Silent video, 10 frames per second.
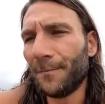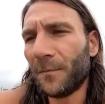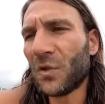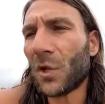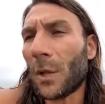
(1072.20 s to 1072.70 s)

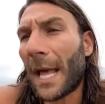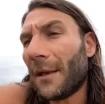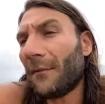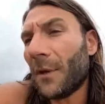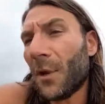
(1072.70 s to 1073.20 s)
So
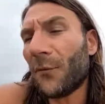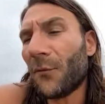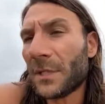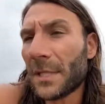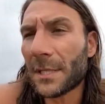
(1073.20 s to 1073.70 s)
like, you know,
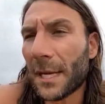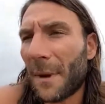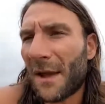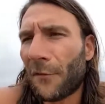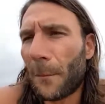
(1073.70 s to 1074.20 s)
for instance, like
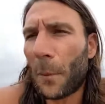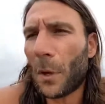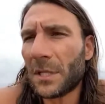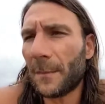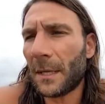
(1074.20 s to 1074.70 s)
my
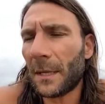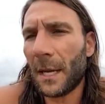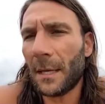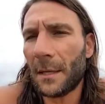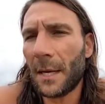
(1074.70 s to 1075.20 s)
football team
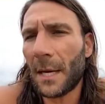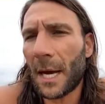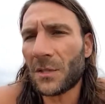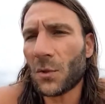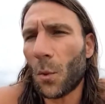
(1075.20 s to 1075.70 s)
in
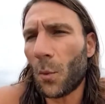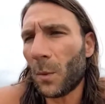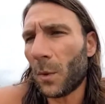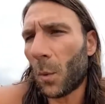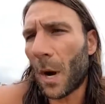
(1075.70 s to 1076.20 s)
high school,
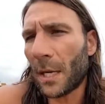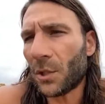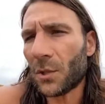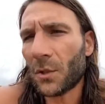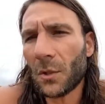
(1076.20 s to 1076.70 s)
we would
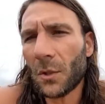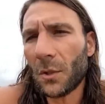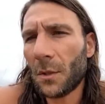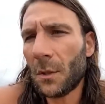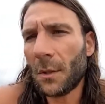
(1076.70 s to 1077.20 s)
watch
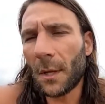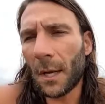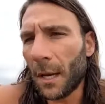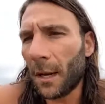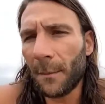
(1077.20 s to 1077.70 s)

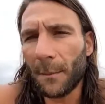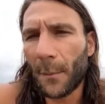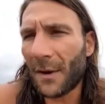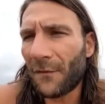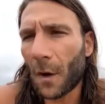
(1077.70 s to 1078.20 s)

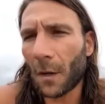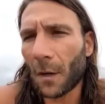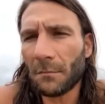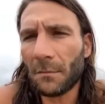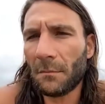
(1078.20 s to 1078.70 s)
Braveheart
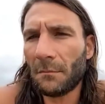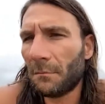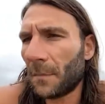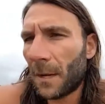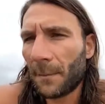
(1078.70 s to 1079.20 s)

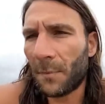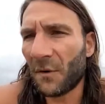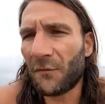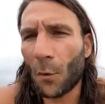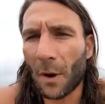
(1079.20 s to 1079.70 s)

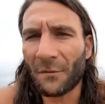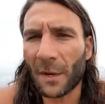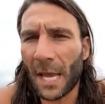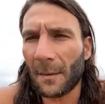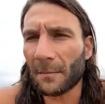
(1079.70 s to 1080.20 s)
before
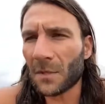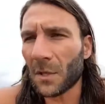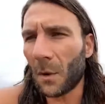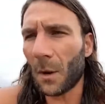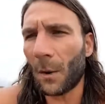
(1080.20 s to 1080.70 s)
every game.
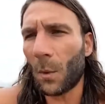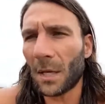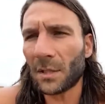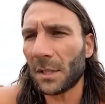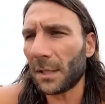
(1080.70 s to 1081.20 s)
So I
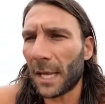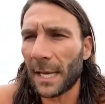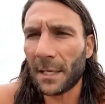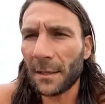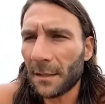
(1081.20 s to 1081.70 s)
watched it
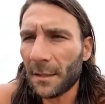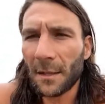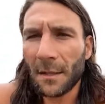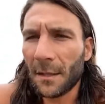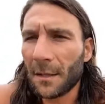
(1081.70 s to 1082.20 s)
like,
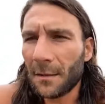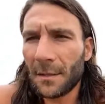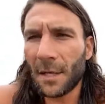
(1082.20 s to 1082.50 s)
you